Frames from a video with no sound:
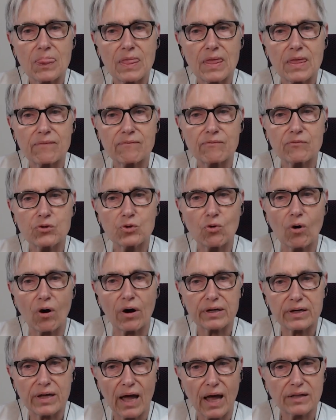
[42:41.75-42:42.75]
if you are
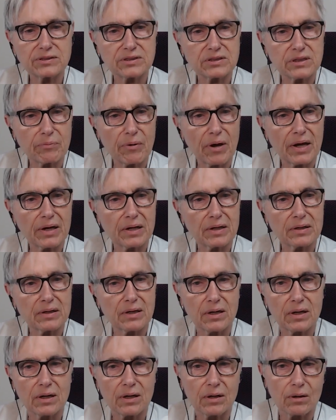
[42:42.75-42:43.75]
constipated,
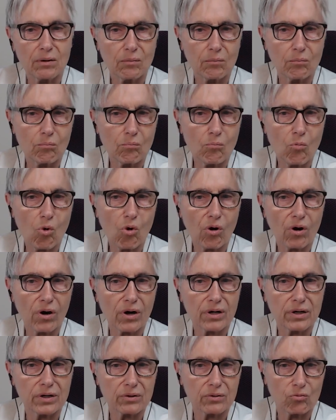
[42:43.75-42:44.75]

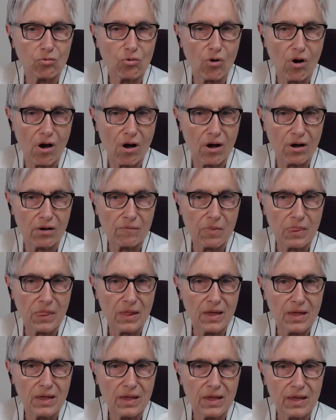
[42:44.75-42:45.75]
more raw.
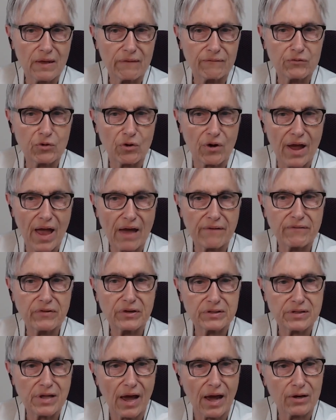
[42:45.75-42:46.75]
If you're
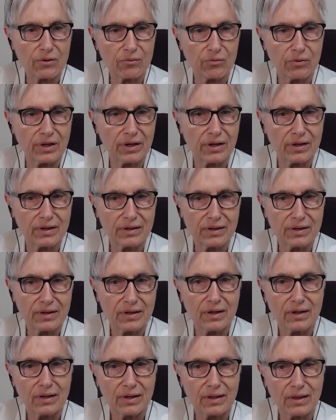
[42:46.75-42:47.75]
having diarrhea,
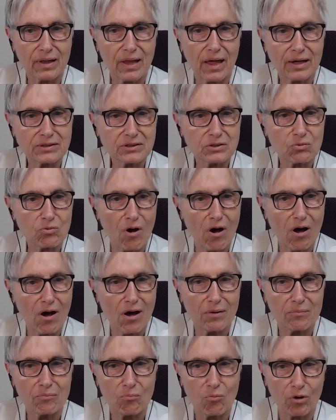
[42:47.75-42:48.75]
less
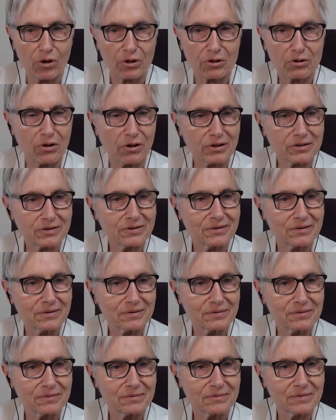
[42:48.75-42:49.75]
raw, more cooked.
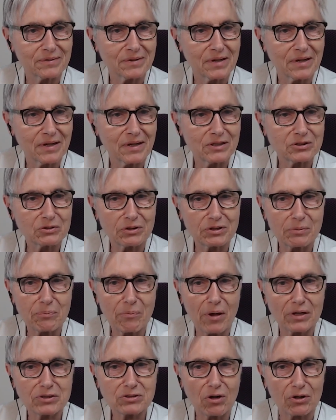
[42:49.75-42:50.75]
So it
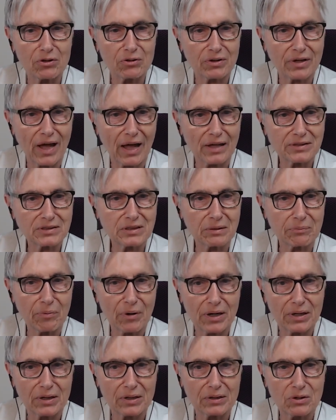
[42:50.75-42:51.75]
depends. Are you
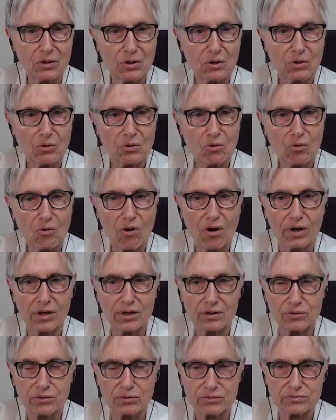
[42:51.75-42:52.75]
constipated or are
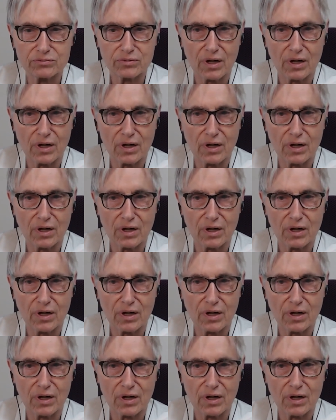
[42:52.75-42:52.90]
you